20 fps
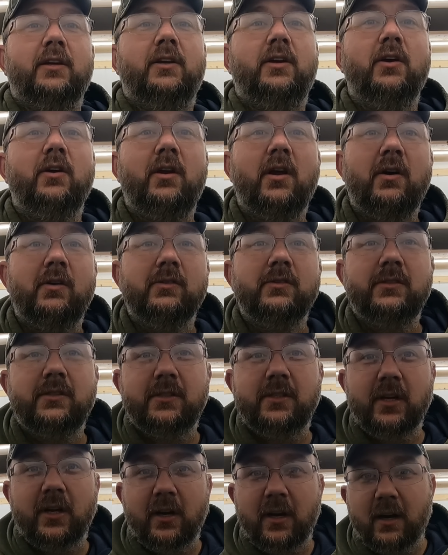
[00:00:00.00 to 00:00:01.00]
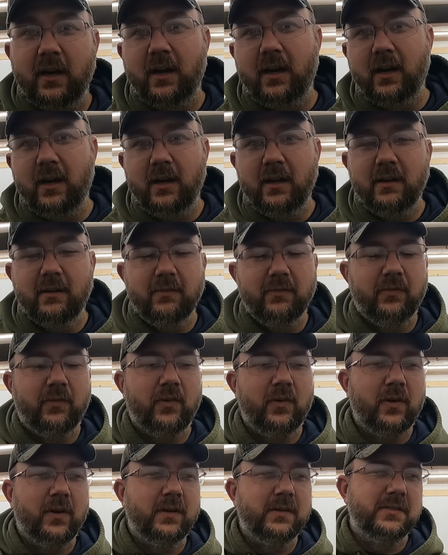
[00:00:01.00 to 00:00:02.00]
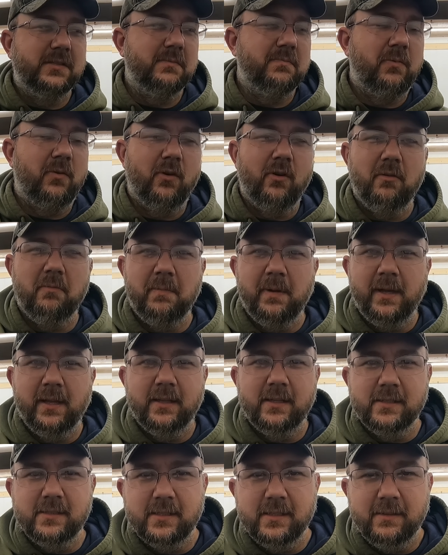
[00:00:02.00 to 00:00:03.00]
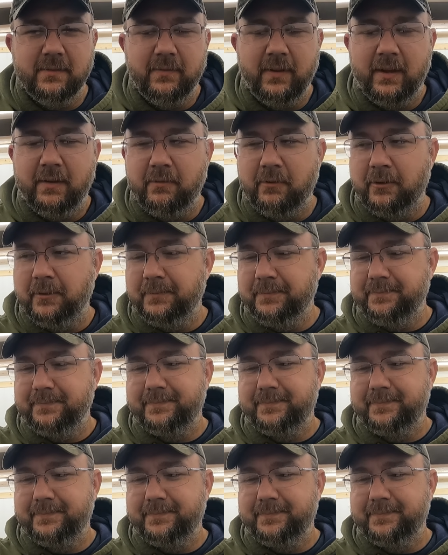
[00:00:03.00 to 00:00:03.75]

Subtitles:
kudos to her for supporting me in this endeavor.